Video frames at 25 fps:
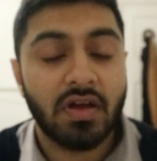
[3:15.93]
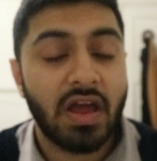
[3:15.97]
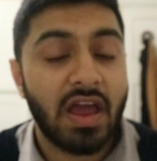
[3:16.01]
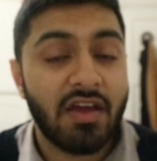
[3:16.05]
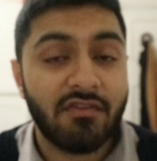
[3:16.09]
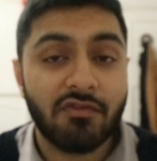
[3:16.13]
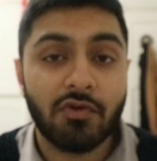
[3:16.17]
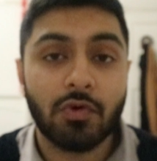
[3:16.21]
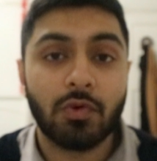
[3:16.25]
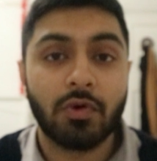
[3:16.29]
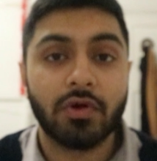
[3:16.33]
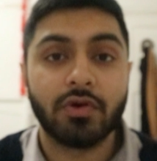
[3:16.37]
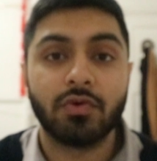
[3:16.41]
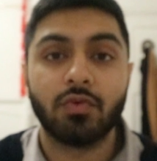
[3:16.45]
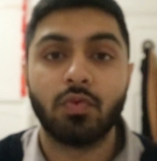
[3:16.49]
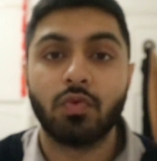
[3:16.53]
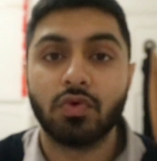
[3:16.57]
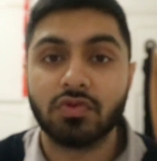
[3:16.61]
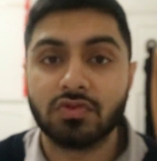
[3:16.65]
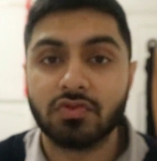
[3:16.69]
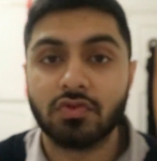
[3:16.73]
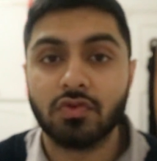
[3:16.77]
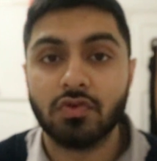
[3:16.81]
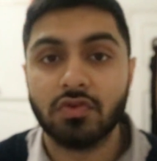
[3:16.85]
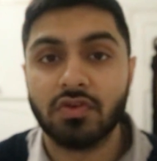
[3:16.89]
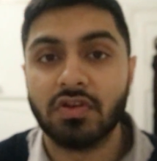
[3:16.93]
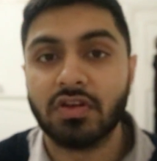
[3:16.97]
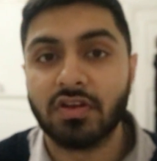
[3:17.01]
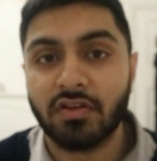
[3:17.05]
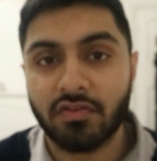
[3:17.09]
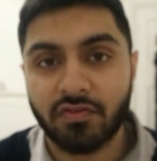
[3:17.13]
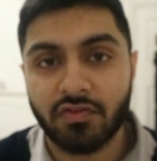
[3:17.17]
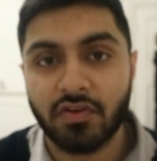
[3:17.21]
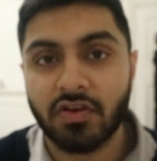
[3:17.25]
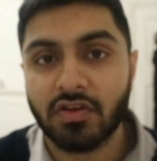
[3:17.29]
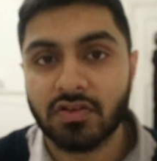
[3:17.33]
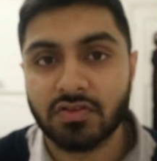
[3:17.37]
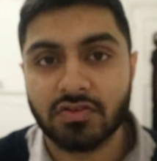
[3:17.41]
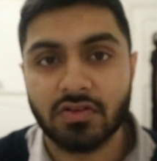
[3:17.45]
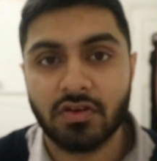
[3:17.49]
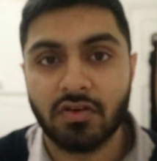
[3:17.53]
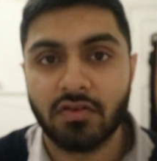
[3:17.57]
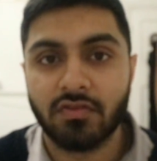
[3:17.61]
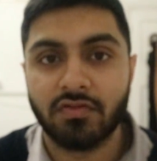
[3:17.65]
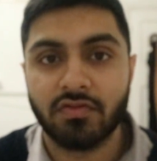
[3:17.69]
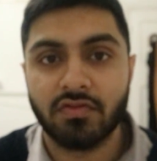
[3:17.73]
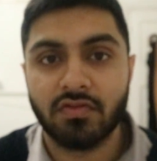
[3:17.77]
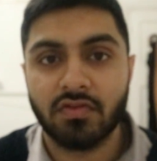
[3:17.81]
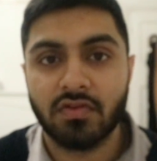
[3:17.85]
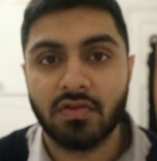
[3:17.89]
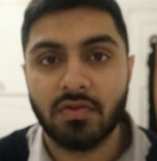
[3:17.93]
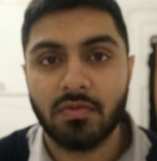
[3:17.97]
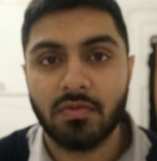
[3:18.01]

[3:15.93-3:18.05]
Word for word: Everyone was good in the first half.